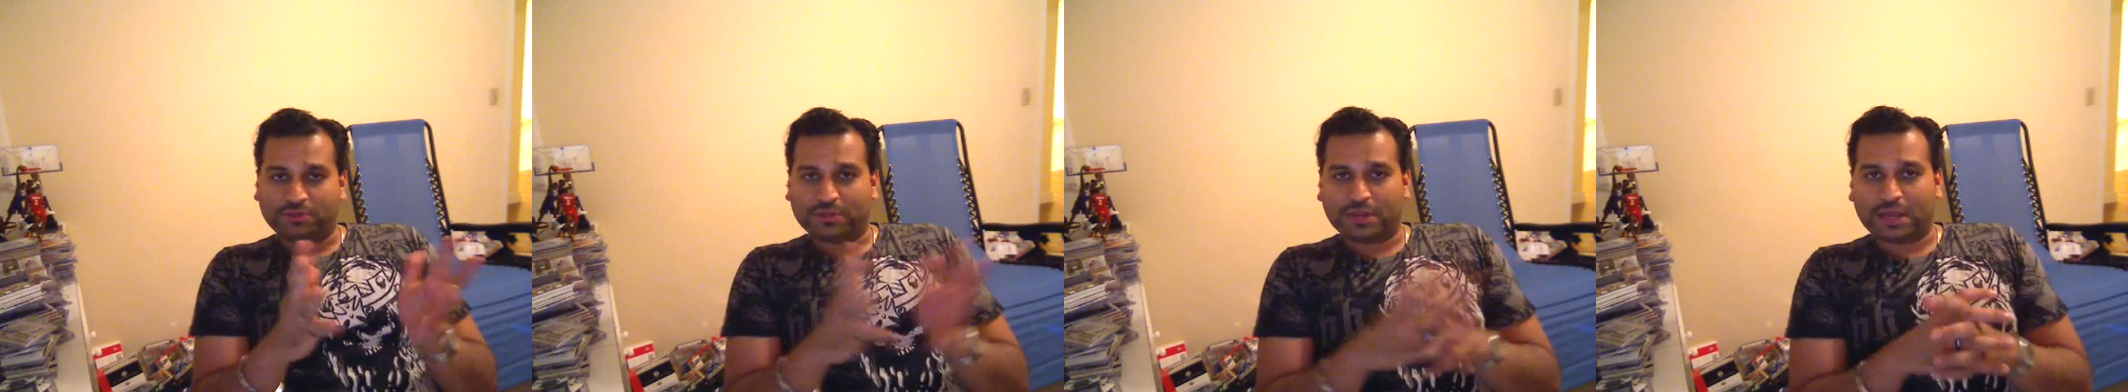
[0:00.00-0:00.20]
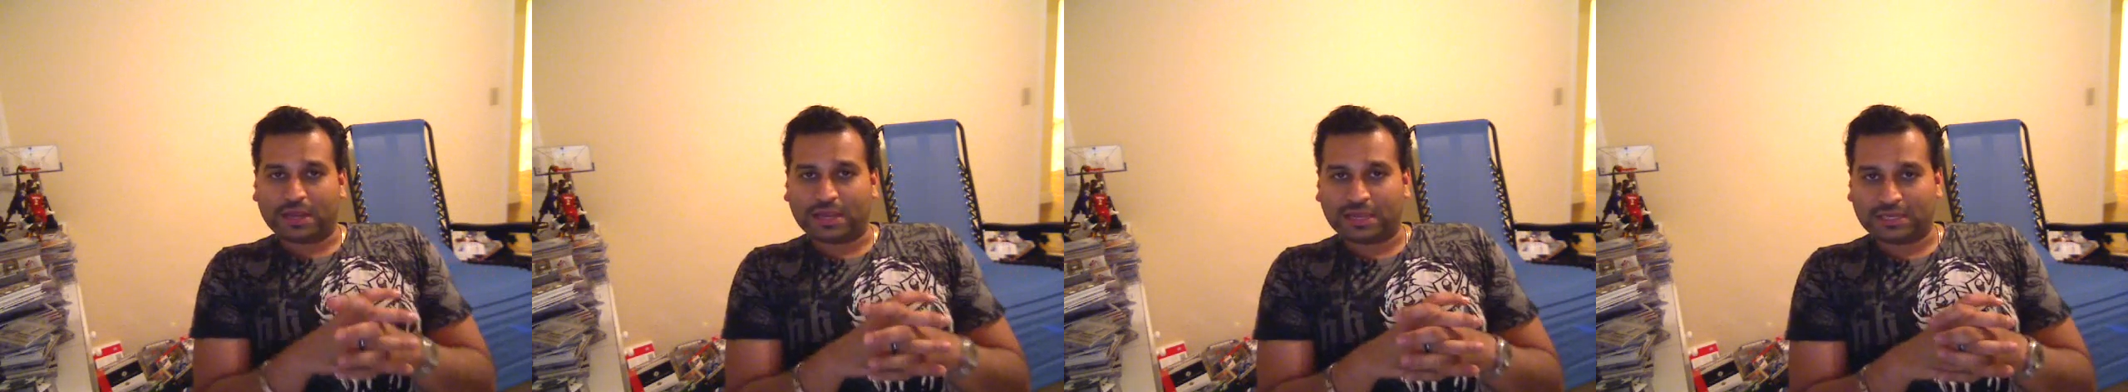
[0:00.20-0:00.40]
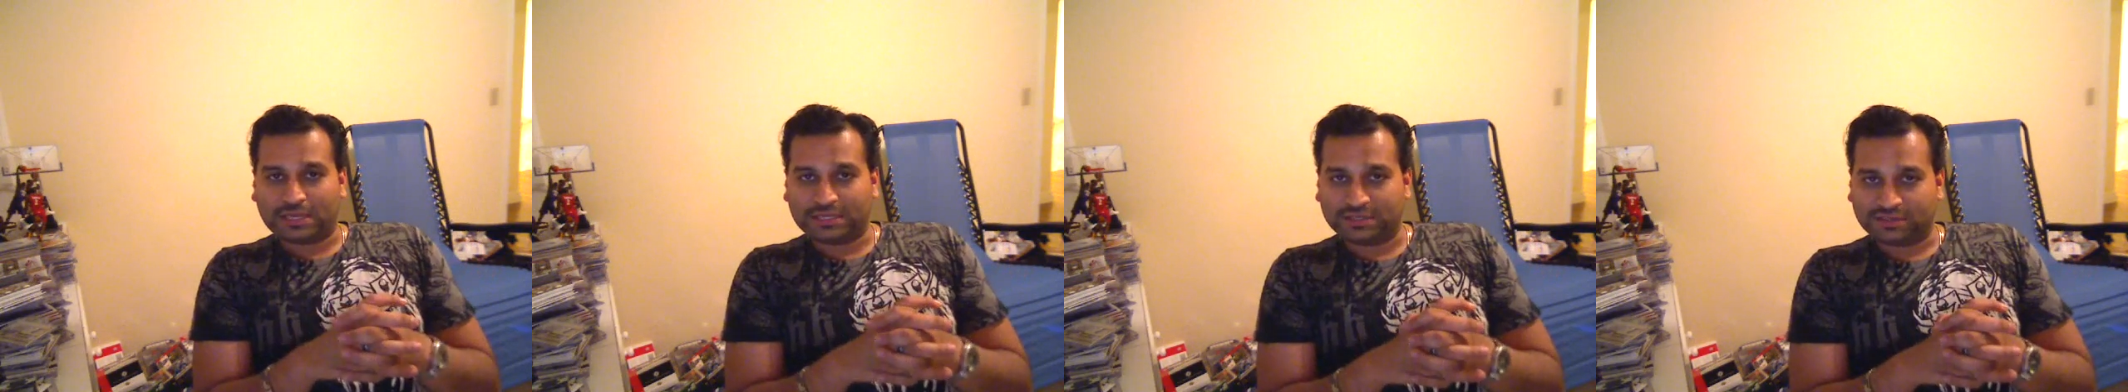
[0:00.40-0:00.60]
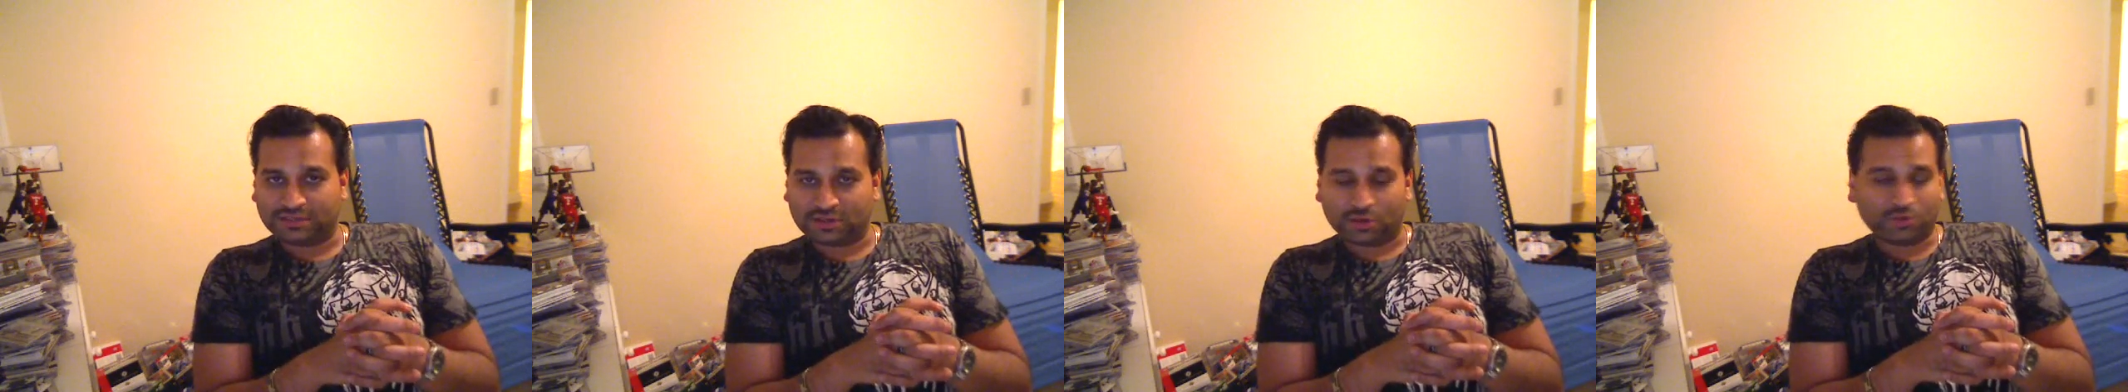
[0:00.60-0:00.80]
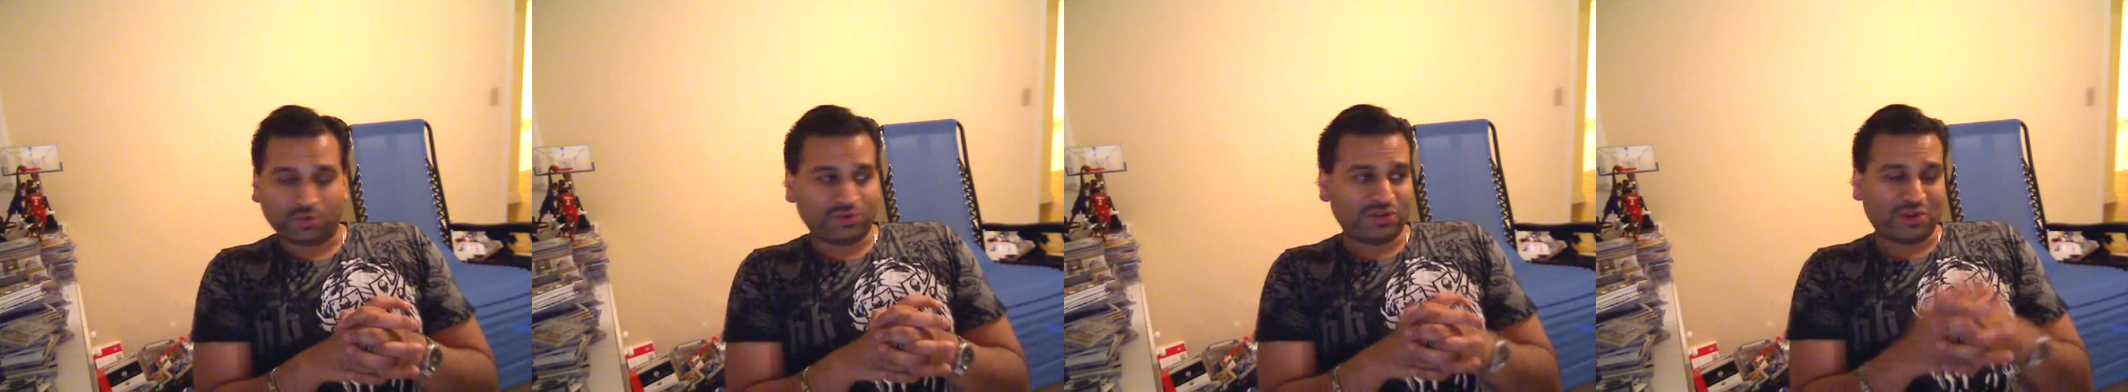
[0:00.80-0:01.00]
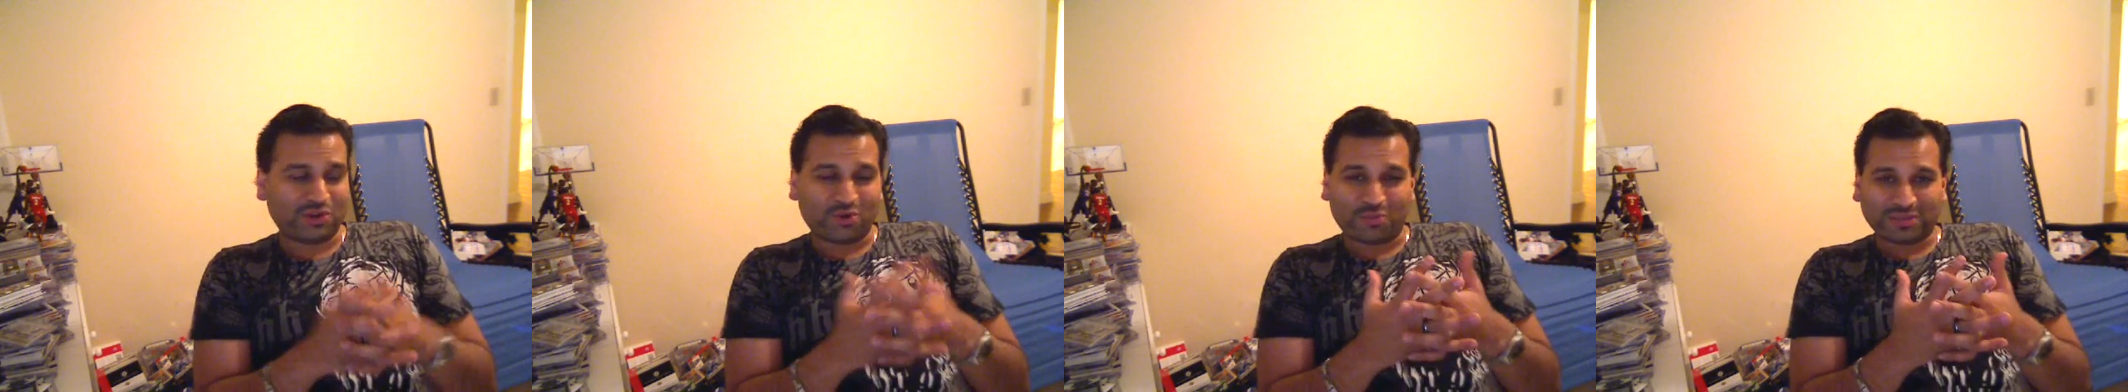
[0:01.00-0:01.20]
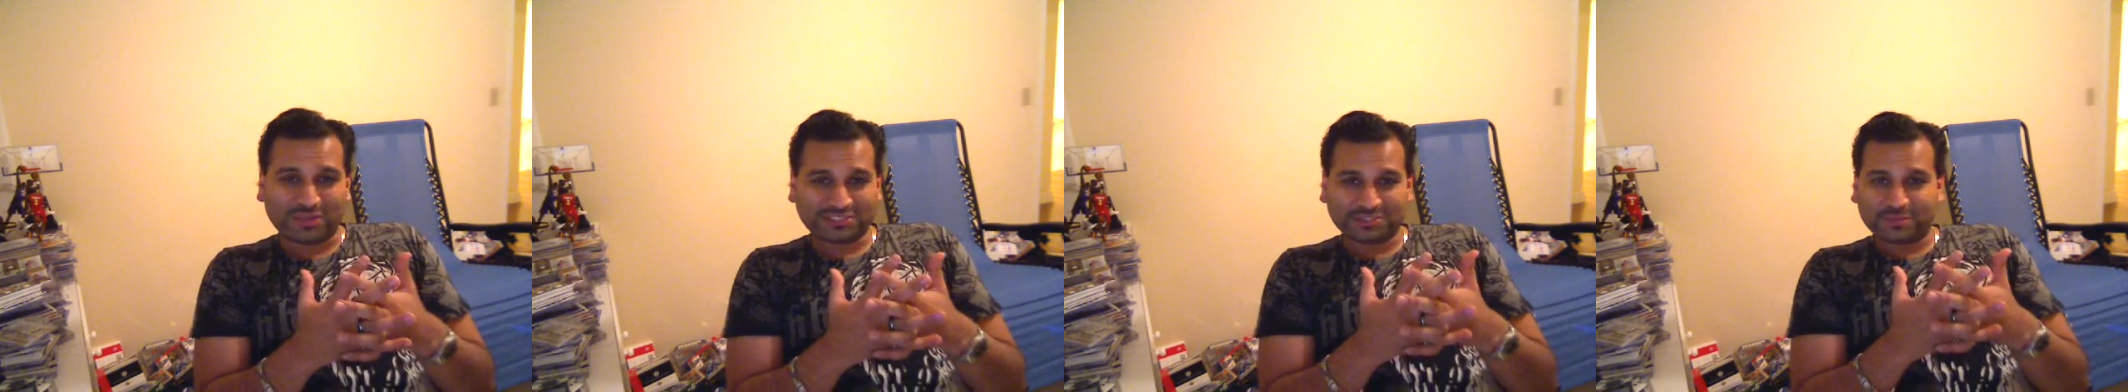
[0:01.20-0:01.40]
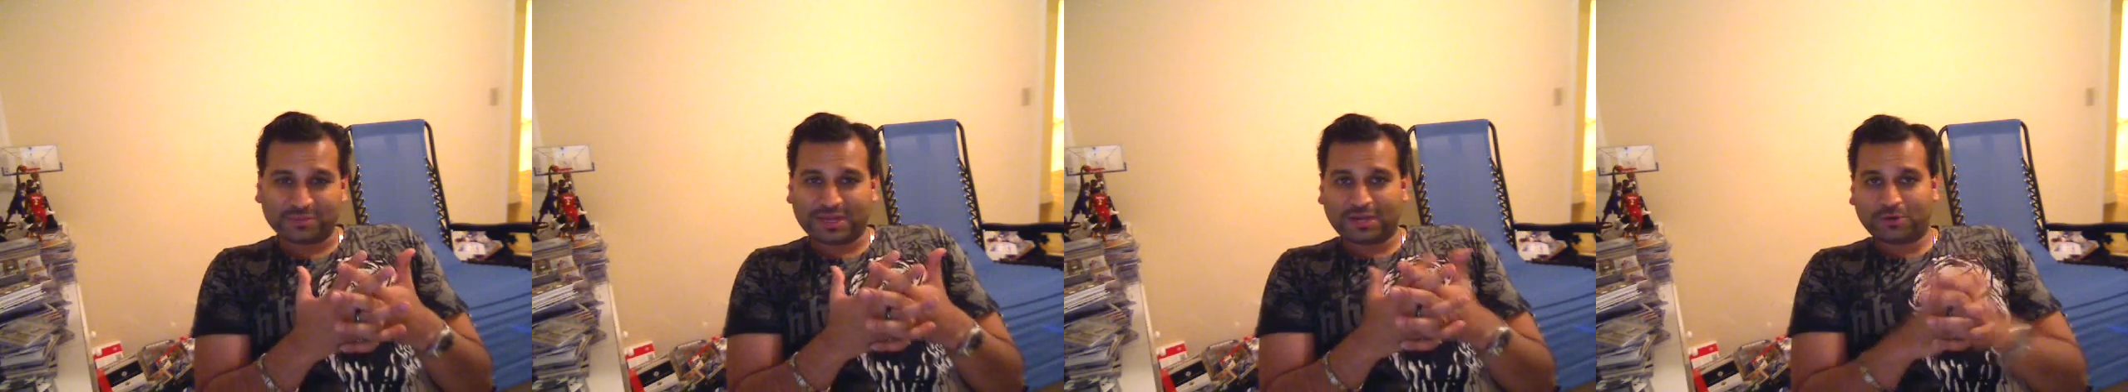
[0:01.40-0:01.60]
that I don't know
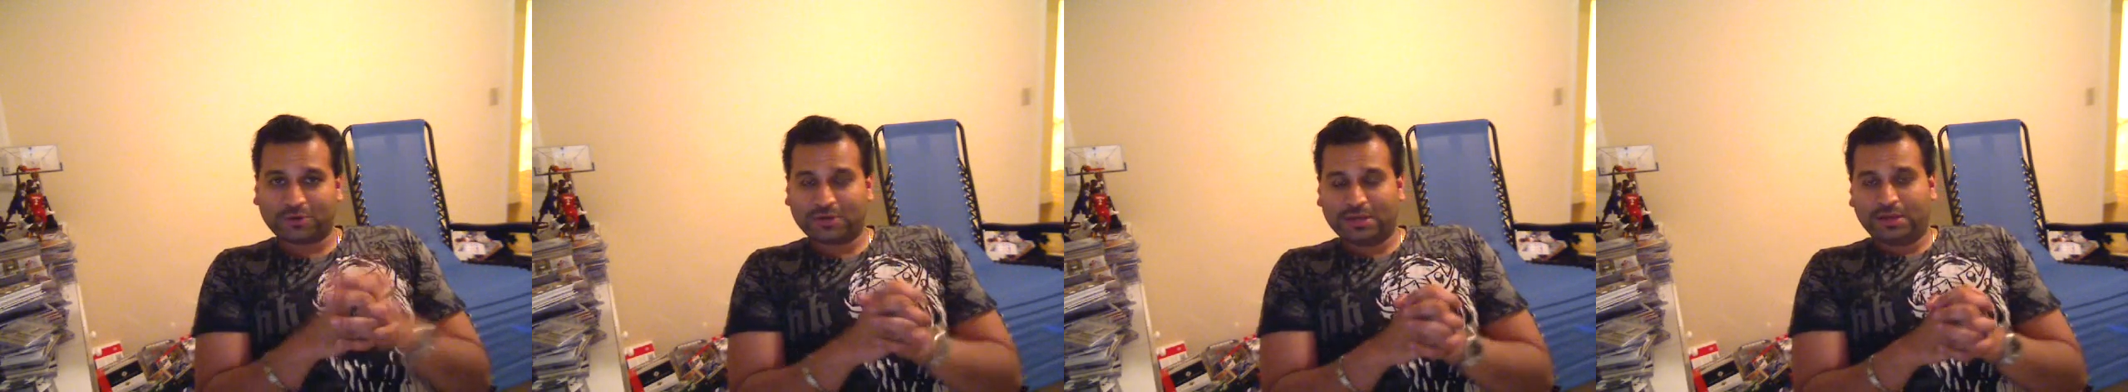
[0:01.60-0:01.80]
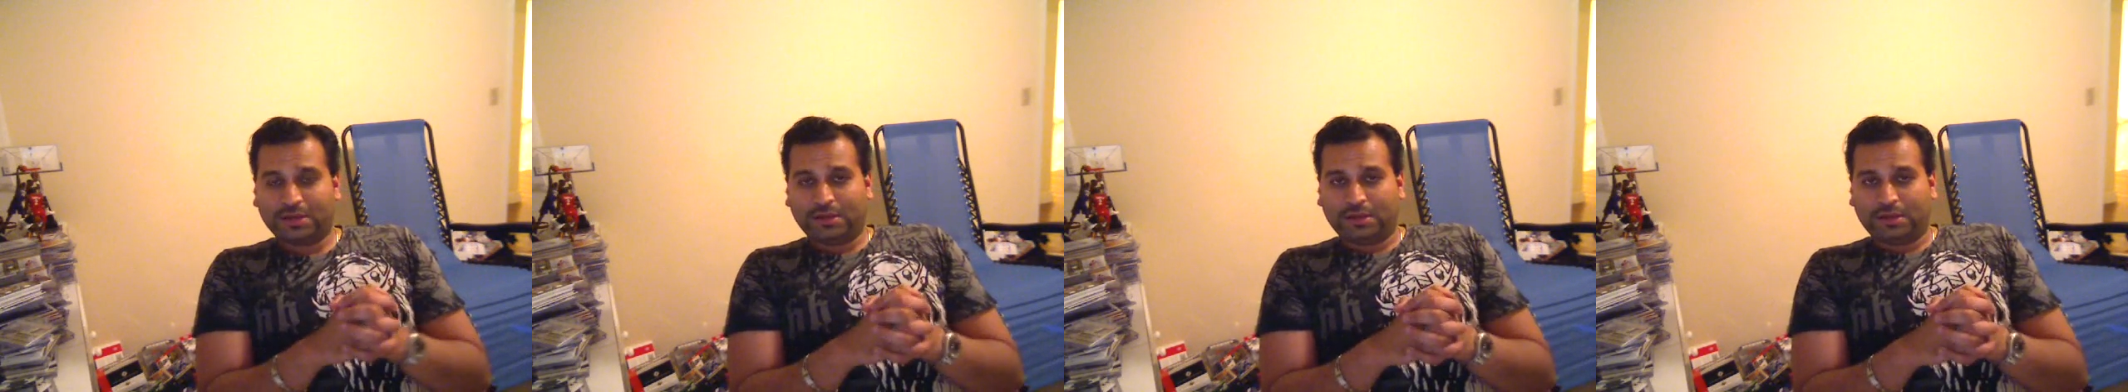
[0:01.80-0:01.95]
much about,